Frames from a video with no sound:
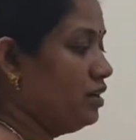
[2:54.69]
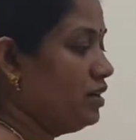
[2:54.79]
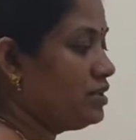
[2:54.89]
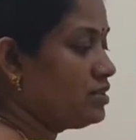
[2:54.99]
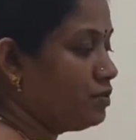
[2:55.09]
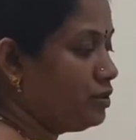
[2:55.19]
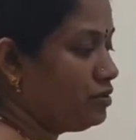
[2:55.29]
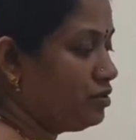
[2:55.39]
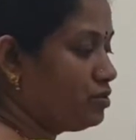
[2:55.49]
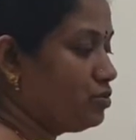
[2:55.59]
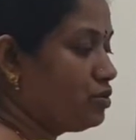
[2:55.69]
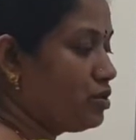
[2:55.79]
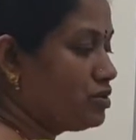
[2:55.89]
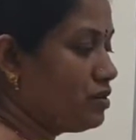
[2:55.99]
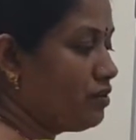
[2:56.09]
It is about
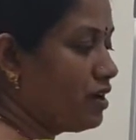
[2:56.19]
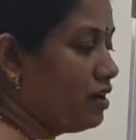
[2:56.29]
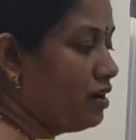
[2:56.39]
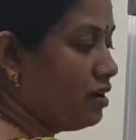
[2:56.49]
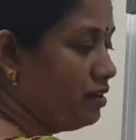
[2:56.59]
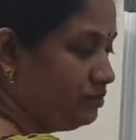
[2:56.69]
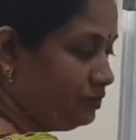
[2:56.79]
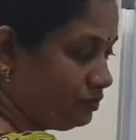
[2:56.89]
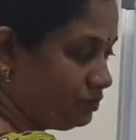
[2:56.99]
2500